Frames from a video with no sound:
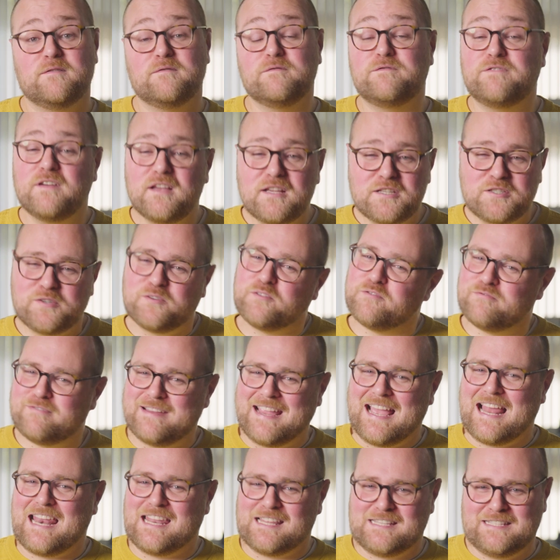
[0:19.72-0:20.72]
Virtual
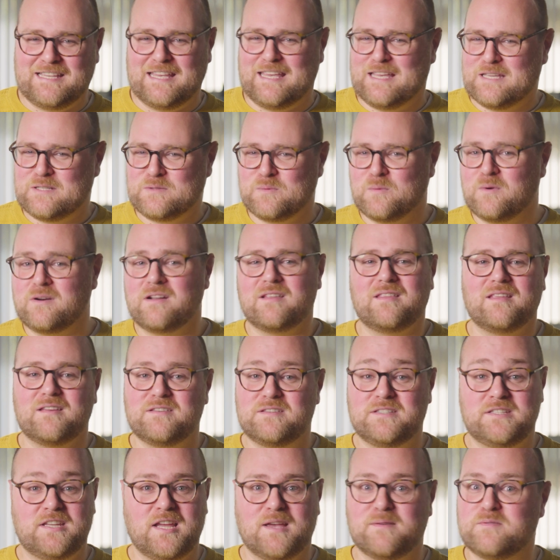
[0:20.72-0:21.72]
reality is one of
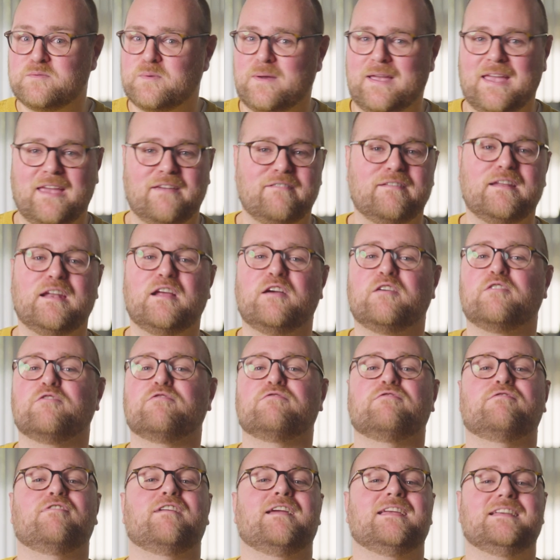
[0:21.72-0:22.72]
those terms we're hearing a
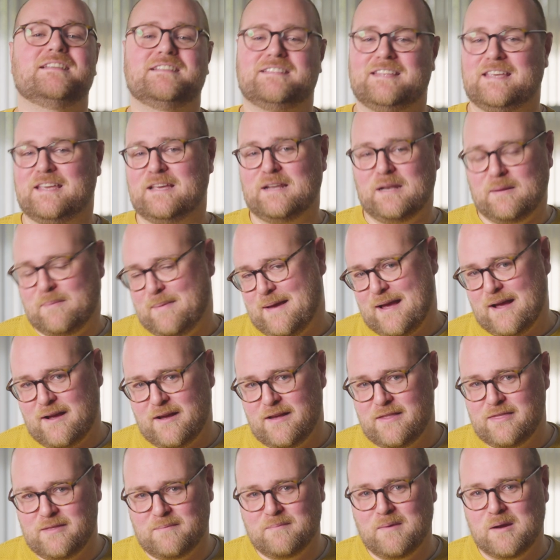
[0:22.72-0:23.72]
great deal
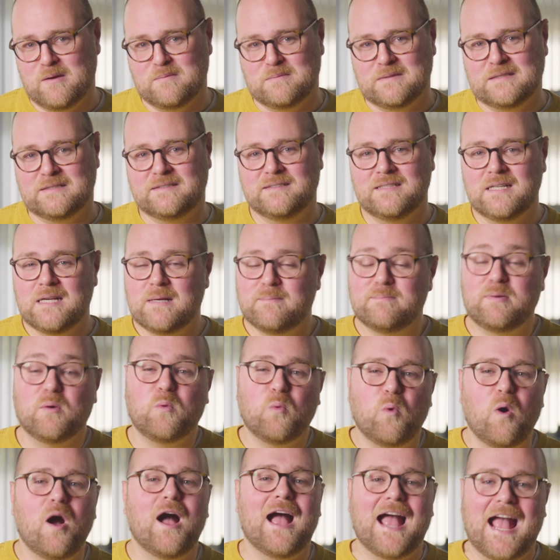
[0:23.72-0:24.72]
about at the moment,
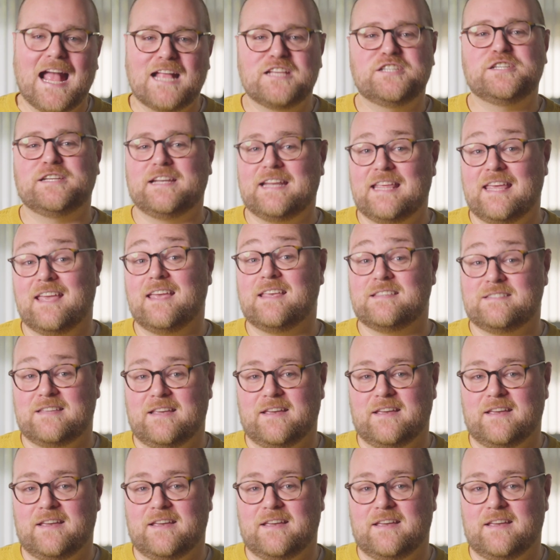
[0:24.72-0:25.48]
but what actually is